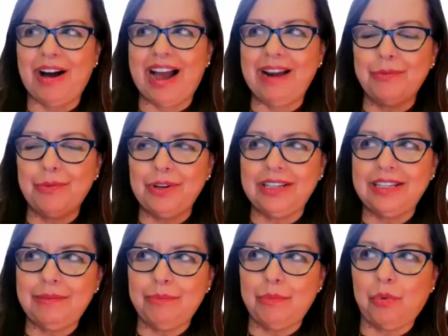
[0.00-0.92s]
I'm
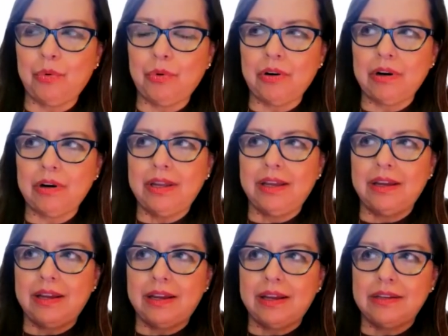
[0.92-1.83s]
really more
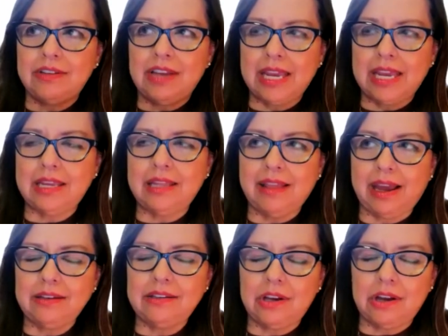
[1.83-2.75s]
taking
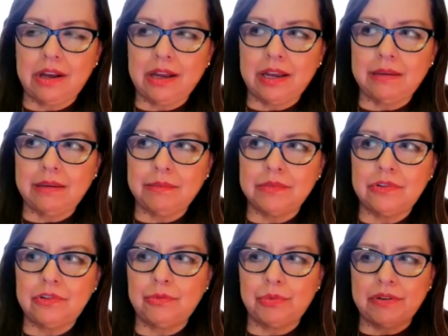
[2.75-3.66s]
that time
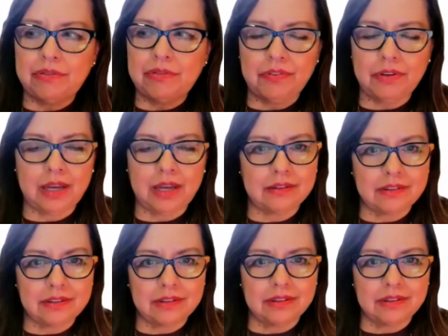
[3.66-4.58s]
to
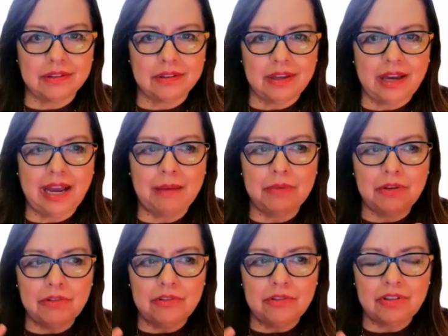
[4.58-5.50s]
reflect. I'm
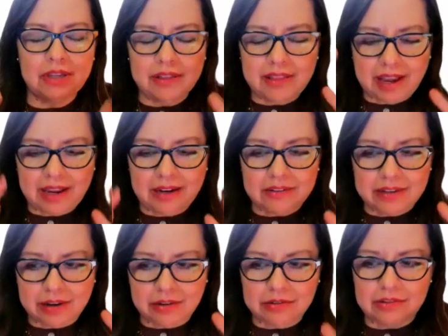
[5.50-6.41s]
using that
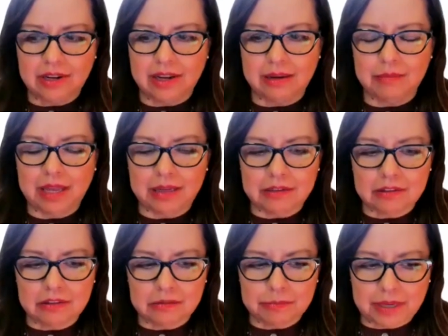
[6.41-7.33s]
downtime, that
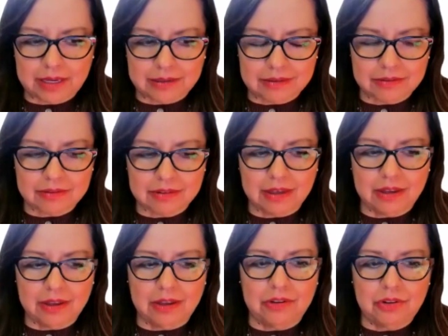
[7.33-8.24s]
space
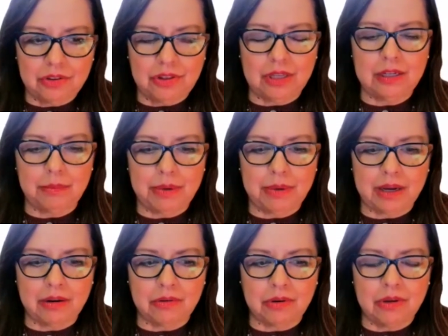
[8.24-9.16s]
to think
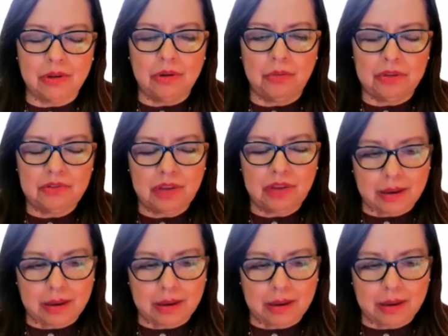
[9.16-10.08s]
about what's
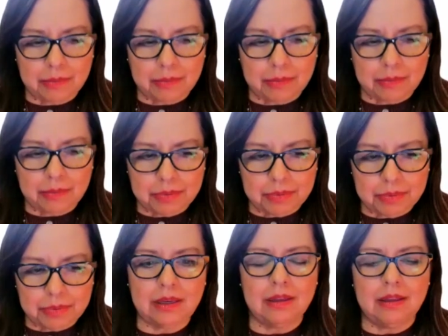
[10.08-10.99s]
happening with
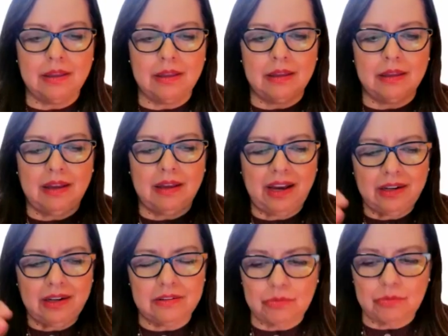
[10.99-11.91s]
me. How
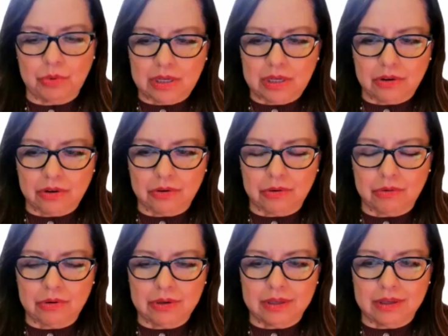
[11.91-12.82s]
did this week
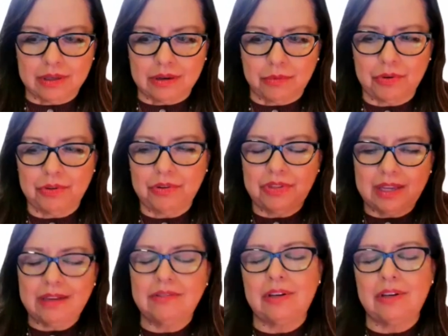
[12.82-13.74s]
go? Were there
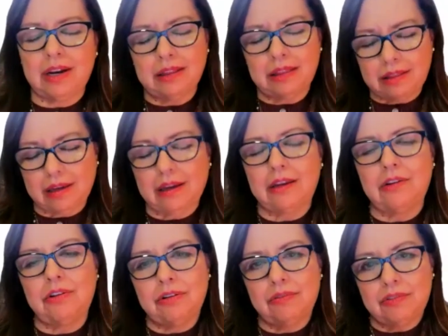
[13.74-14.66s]
things that I think I
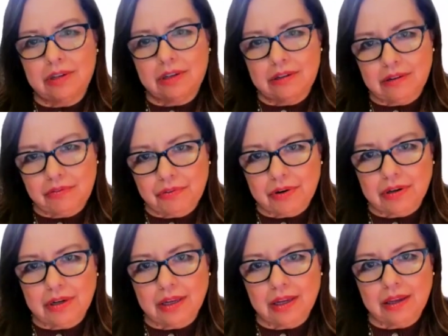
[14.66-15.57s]
could have done
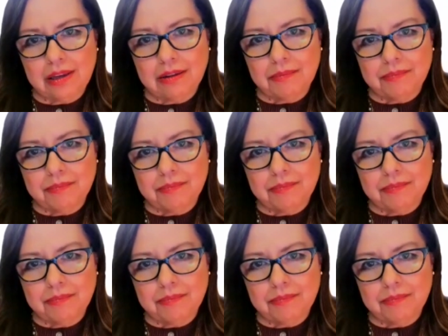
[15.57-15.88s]
differently?